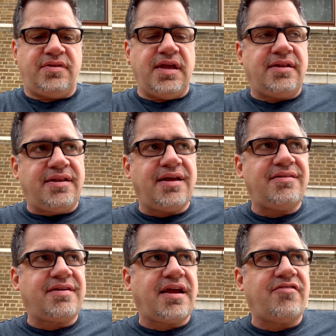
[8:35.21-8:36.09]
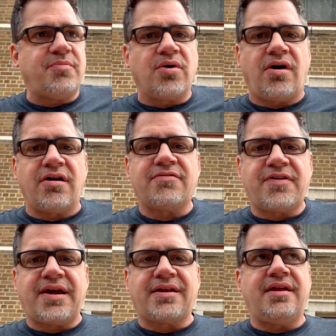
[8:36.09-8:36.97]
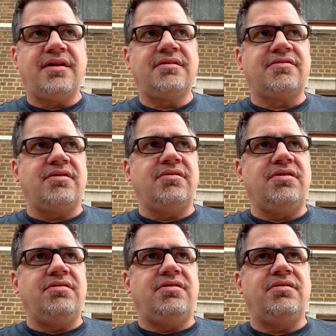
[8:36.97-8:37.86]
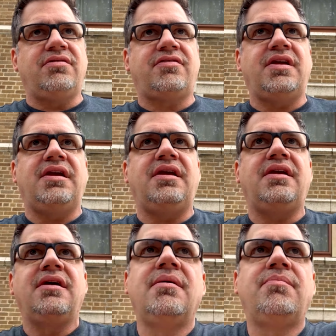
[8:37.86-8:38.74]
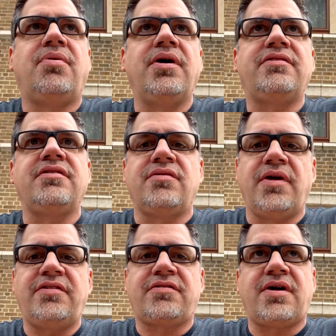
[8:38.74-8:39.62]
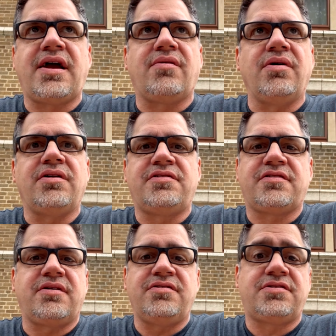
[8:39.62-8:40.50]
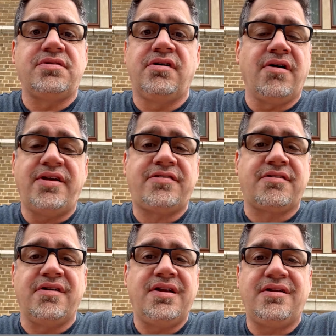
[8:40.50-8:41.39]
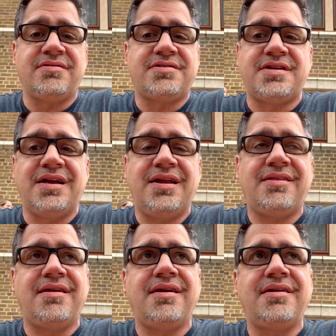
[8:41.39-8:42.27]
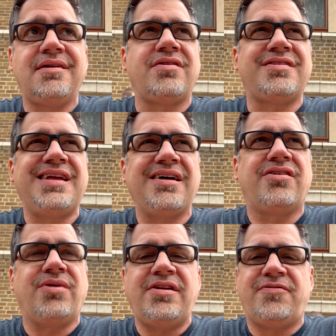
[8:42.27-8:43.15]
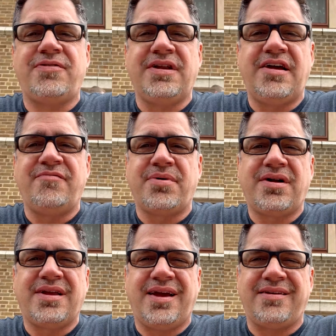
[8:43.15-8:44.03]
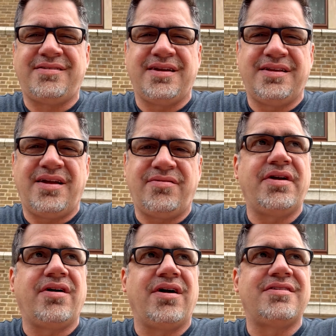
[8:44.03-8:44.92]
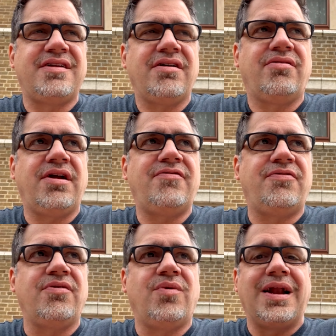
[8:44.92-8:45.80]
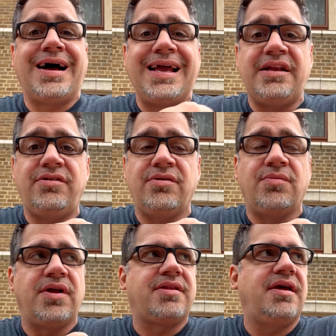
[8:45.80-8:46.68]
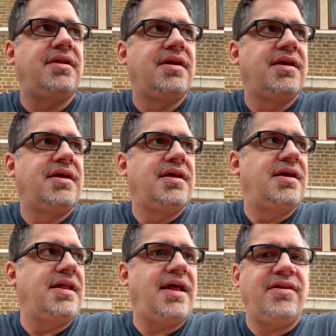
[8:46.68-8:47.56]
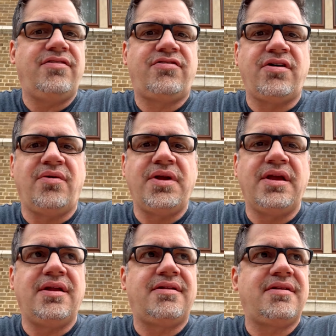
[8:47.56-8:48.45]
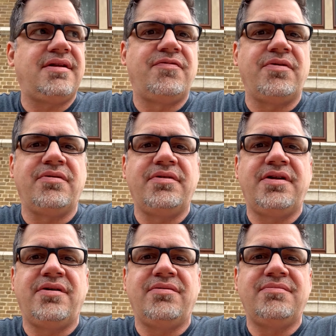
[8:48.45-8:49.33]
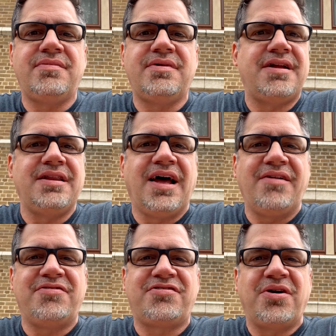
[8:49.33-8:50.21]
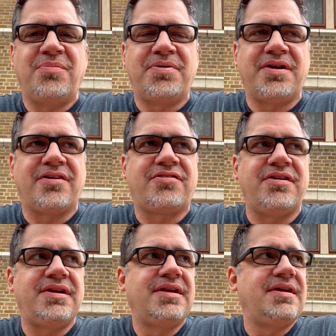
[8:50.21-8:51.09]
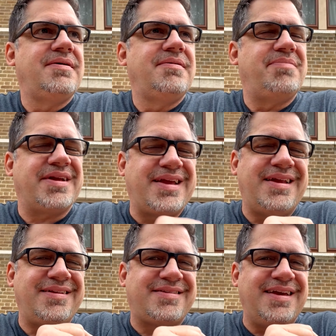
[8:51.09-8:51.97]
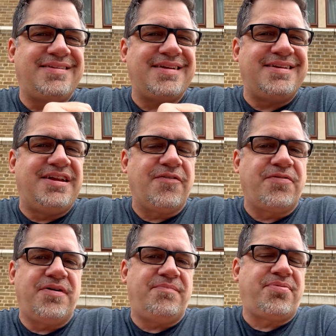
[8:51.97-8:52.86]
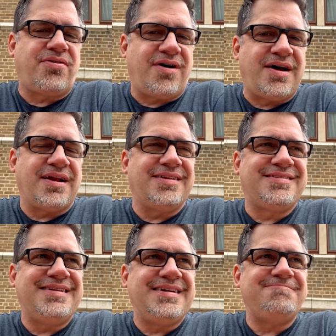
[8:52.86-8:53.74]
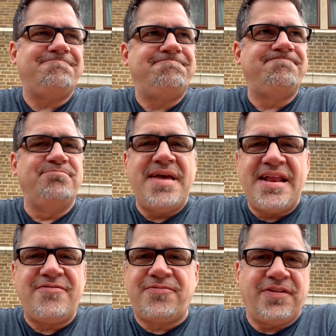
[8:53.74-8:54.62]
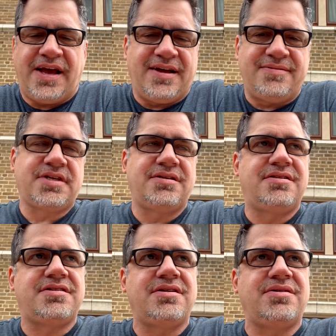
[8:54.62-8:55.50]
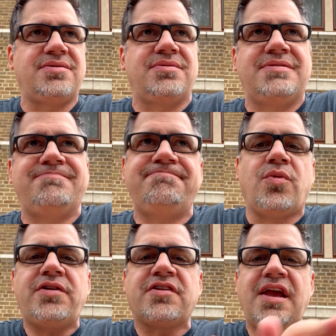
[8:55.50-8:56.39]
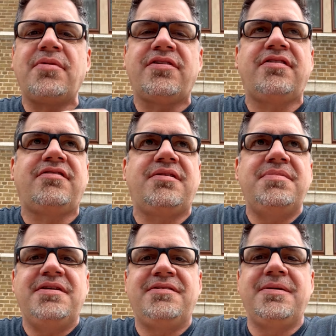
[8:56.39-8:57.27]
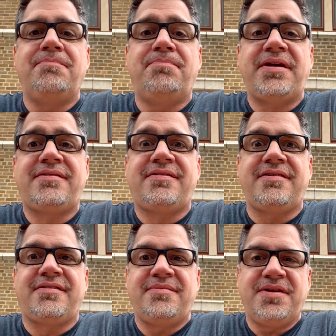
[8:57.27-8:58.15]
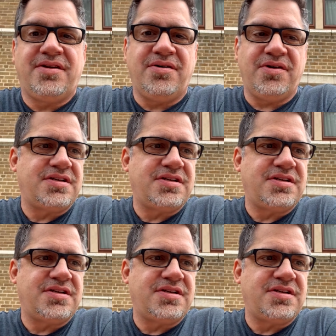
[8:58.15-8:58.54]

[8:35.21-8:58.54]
It does have more artifacting, so you do see points on the racetrack where it just goes to a gray screen, you don't see anything. It's not great for live broadcasting in that regard. It's not great for what I do with it, and that is showing it for, a live show production. But again, it's a different product. It's not meant for that. So which camera system is the best system to go with?